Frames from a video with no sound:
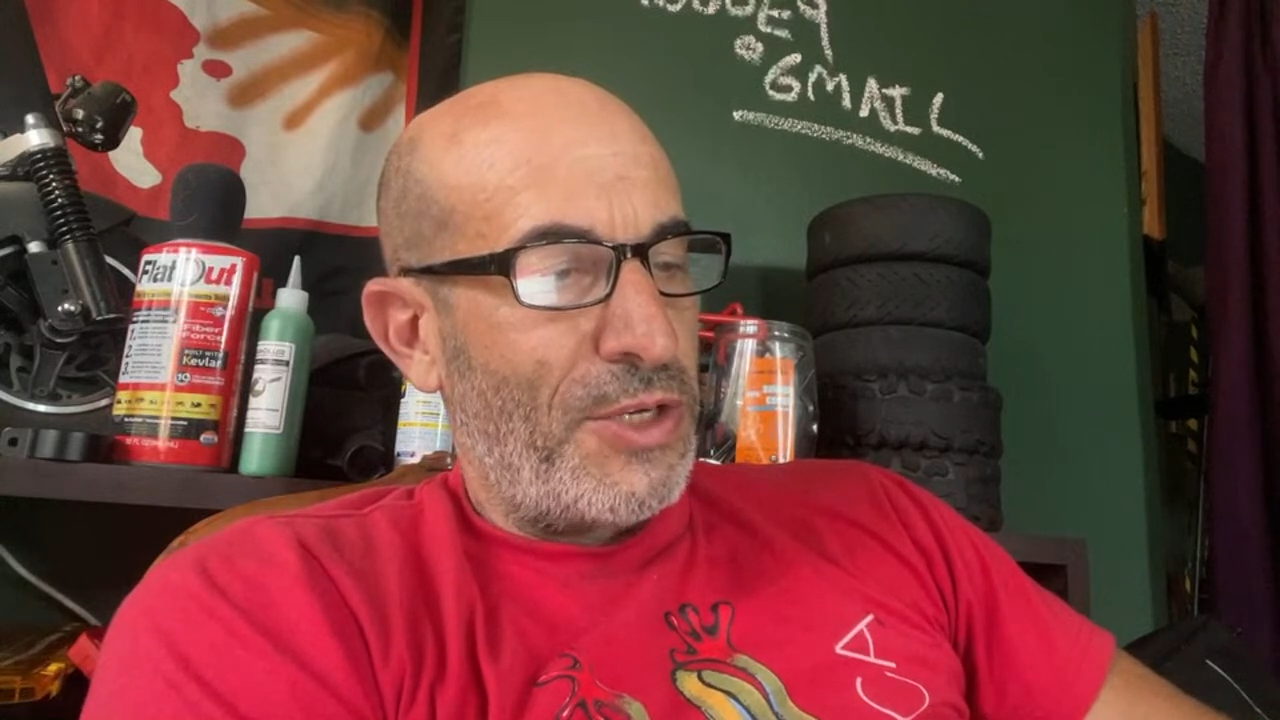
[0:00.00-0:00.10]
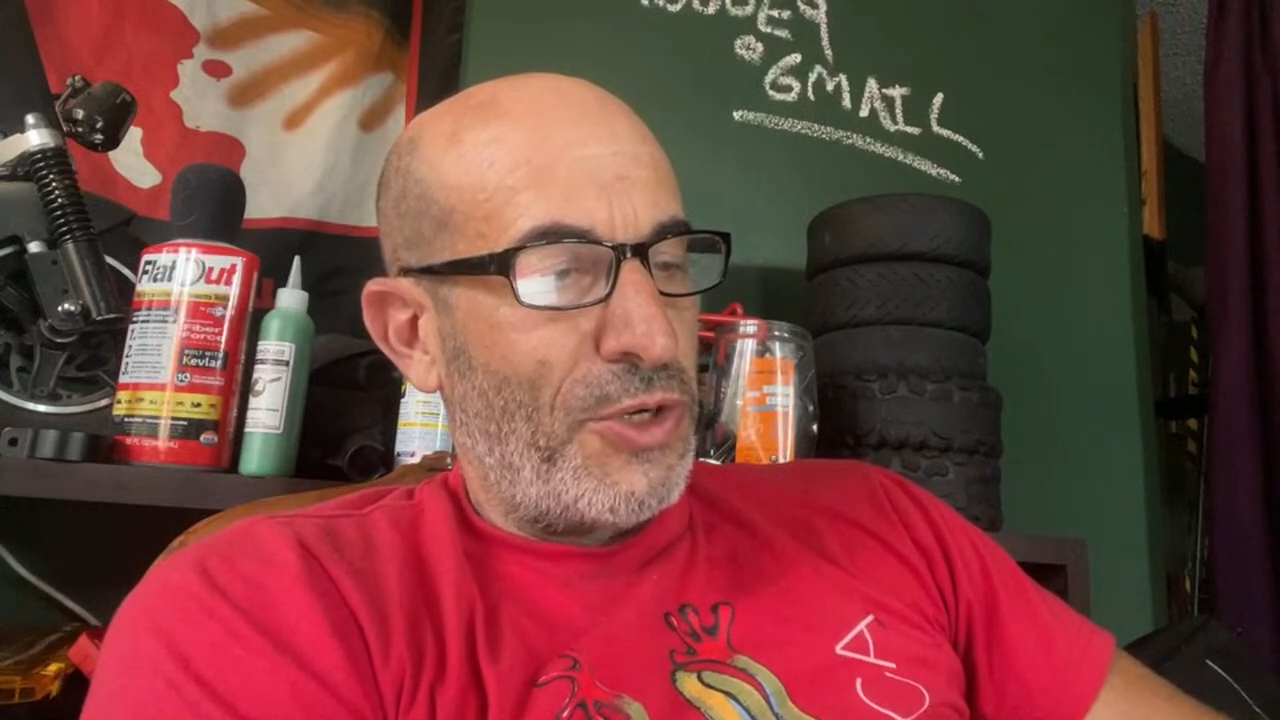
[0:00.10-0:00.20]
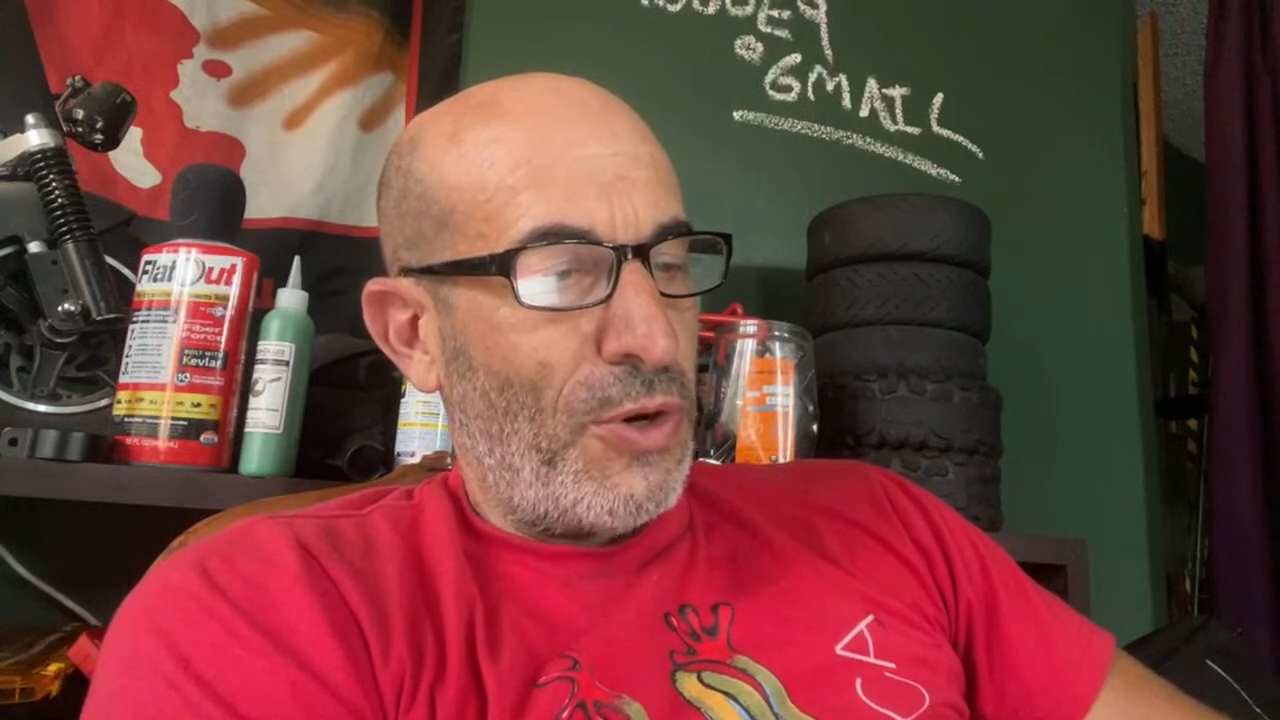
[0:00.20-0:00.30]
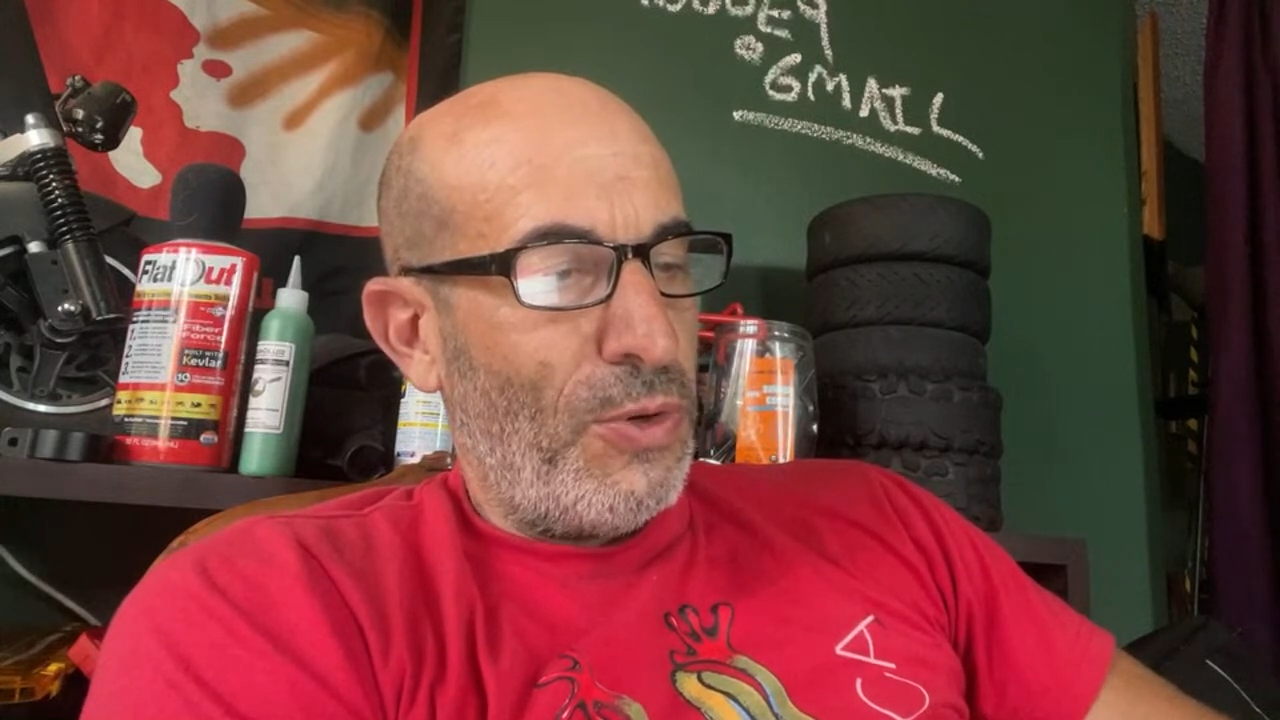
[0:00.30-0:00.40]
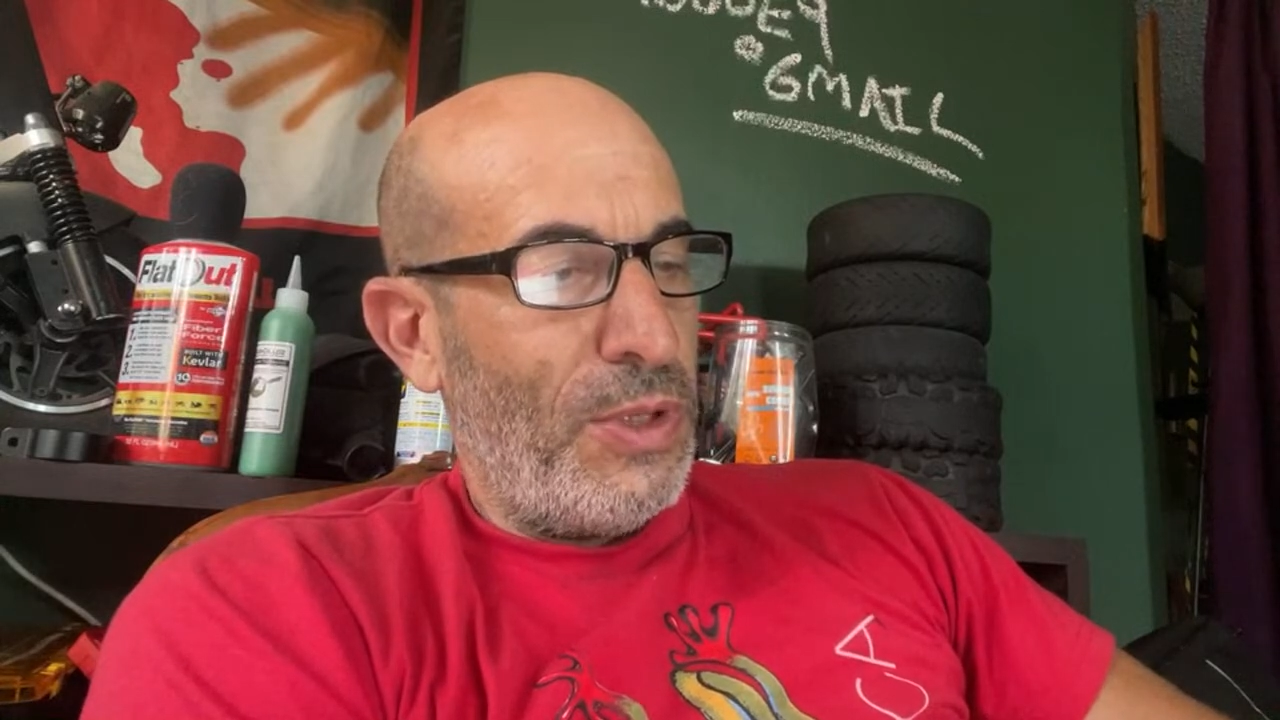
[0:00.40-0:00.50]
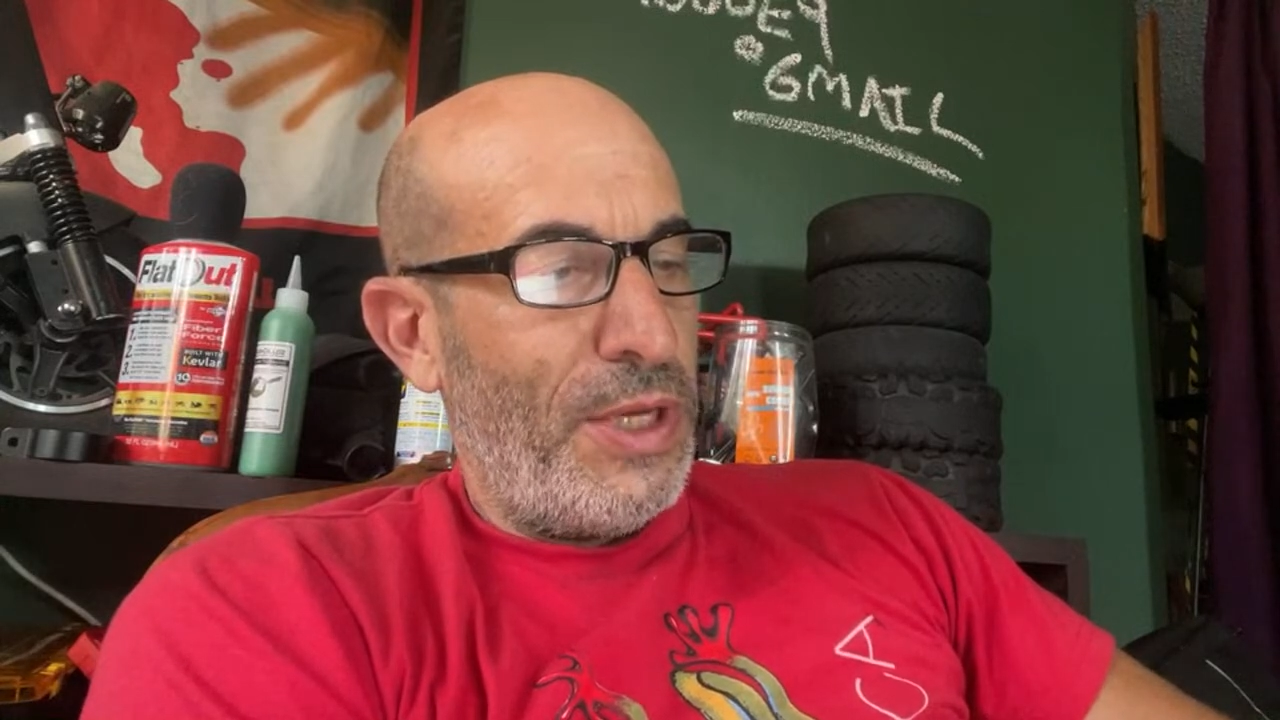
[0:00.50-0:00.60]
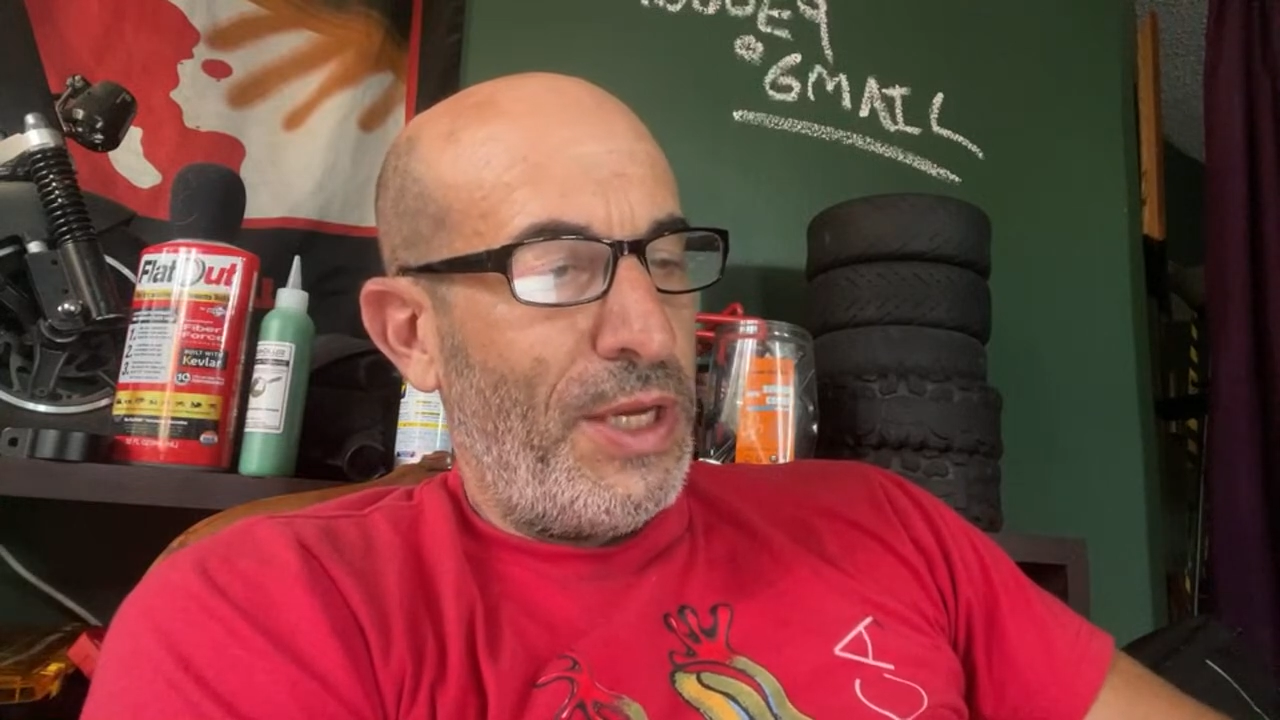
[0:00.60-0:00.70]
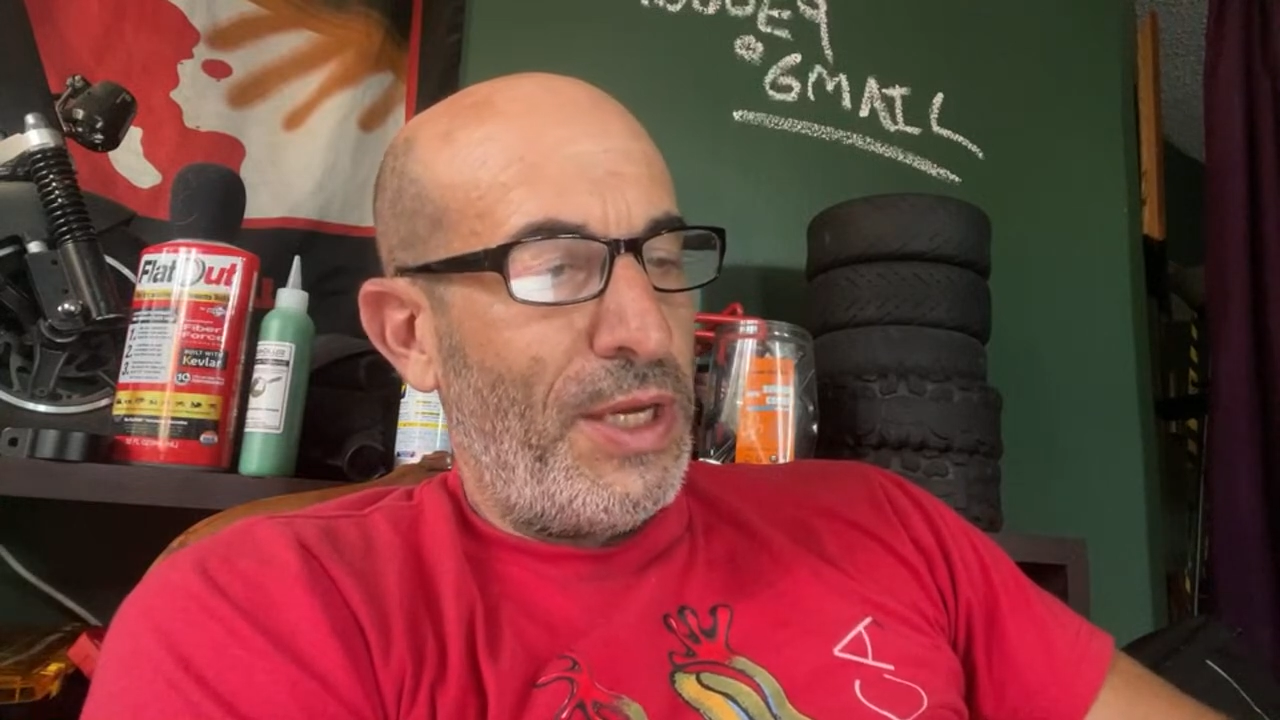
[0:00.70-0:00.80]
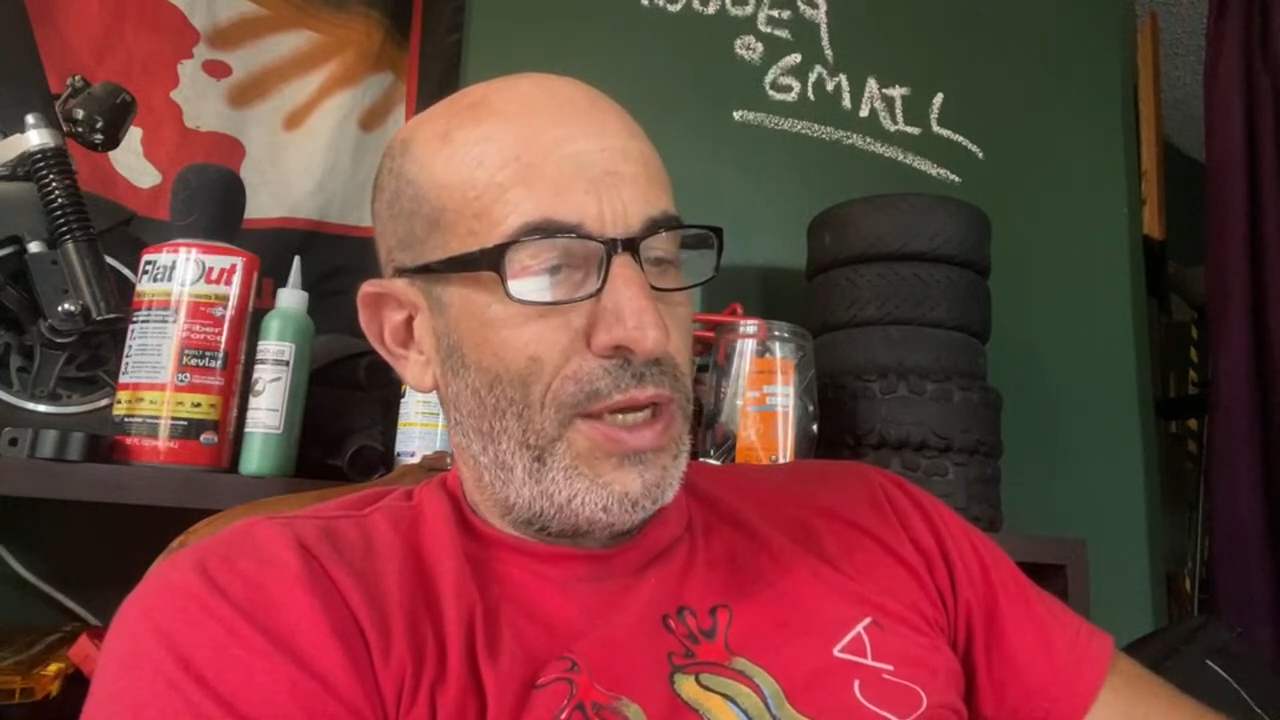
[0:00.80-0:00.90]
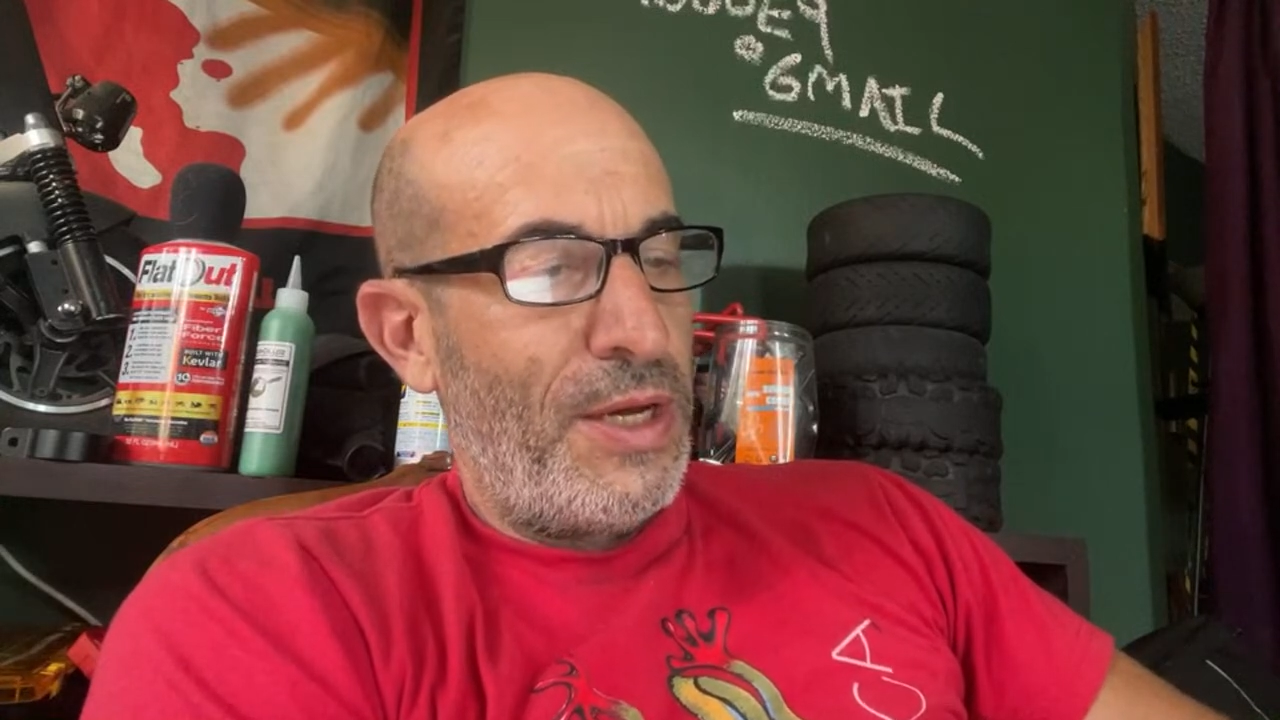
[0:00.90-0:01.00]
Joe
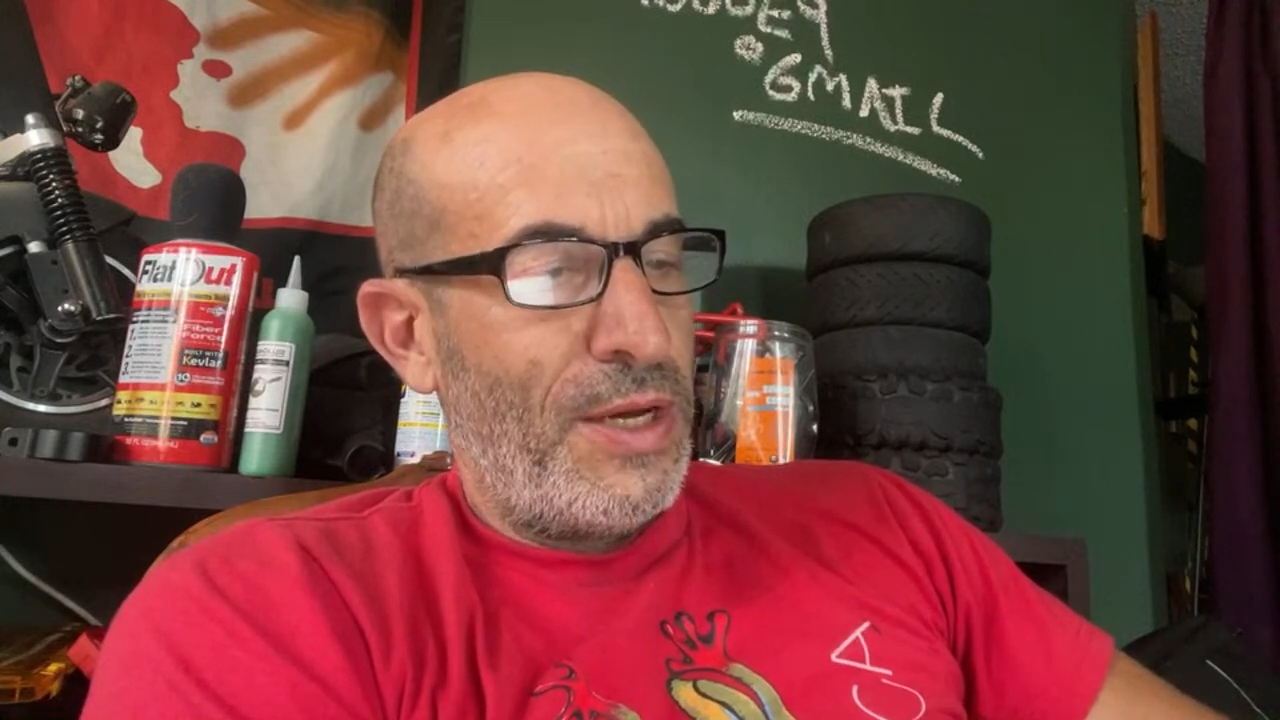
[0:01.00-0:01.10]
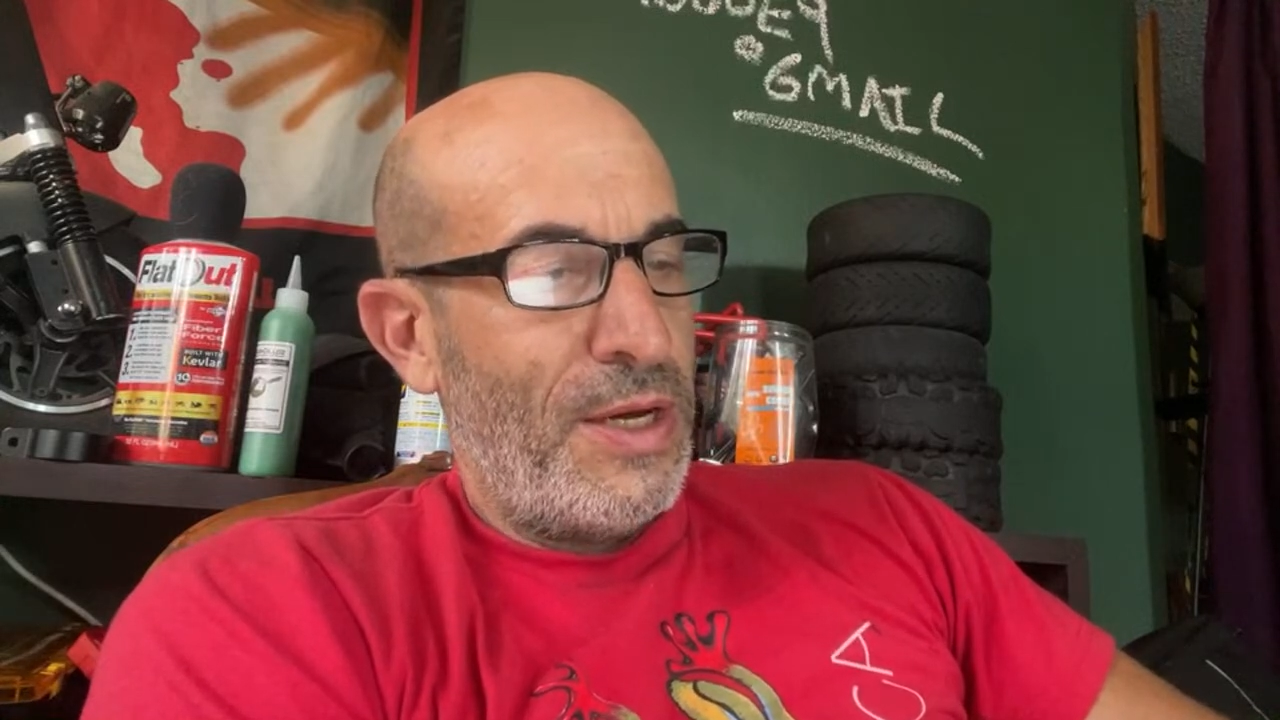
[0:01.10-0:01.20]
Lee.